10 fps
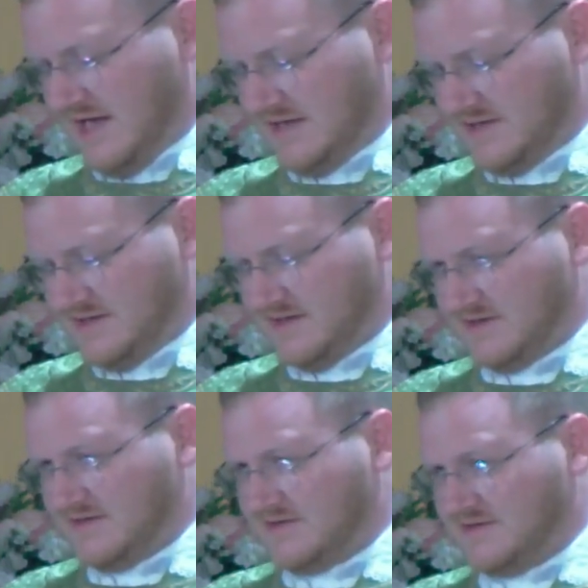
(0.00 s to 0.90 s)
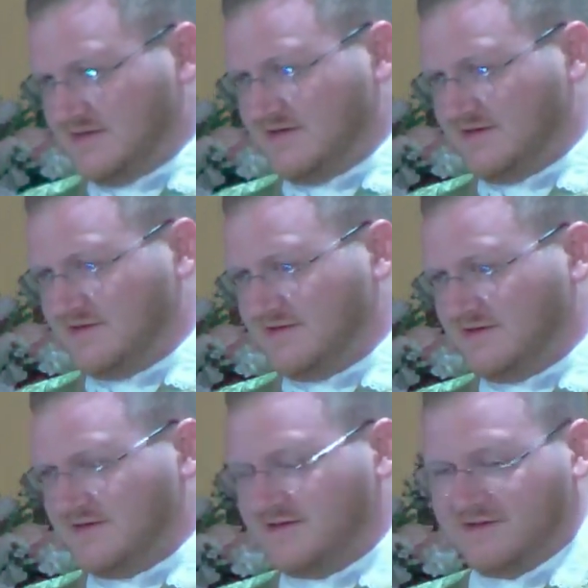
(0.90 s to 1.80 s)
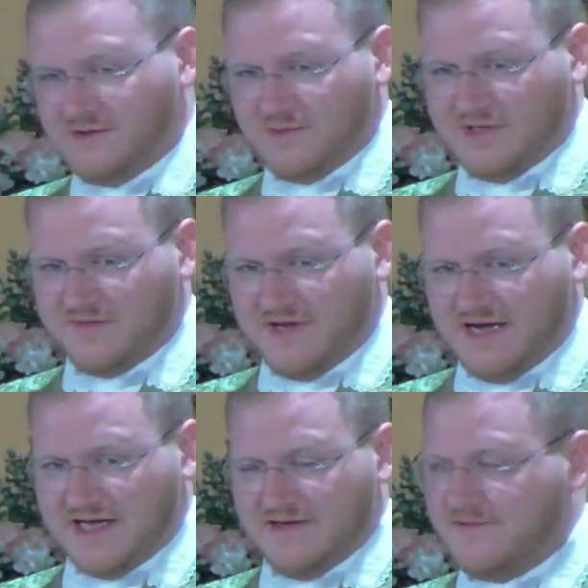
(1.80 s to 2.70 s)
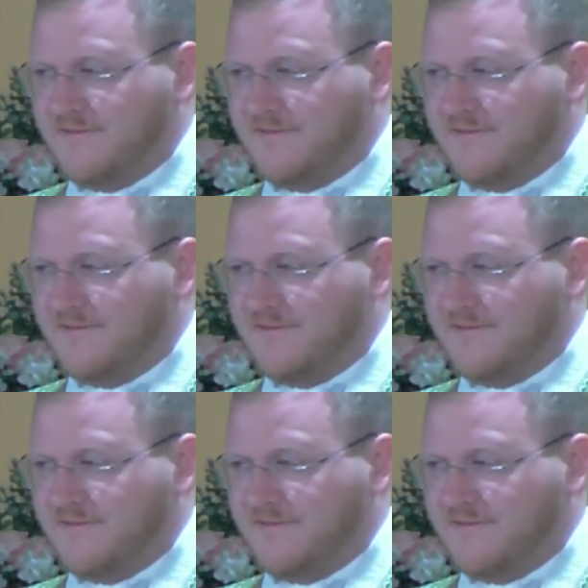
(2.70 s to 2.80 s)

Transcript: and to do the will of God.